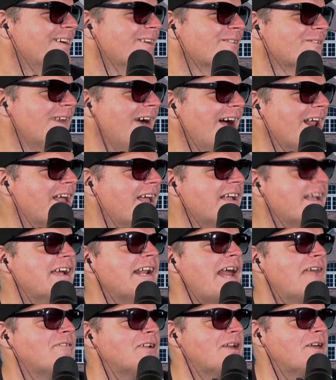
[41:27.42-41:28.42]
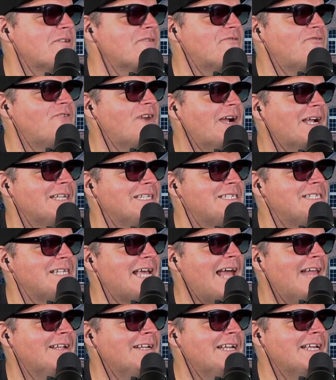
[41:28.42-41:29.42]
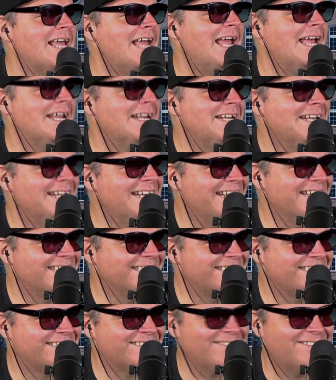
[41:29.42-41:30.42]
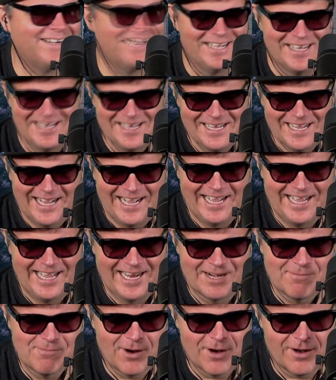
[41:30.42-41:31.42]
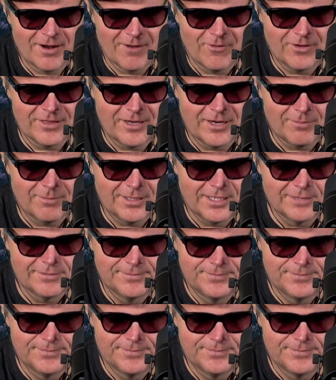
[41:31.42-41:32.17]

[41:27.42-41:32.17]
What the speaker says: right. "You're going to have another fucking salad again?" So I had a burger without a bun.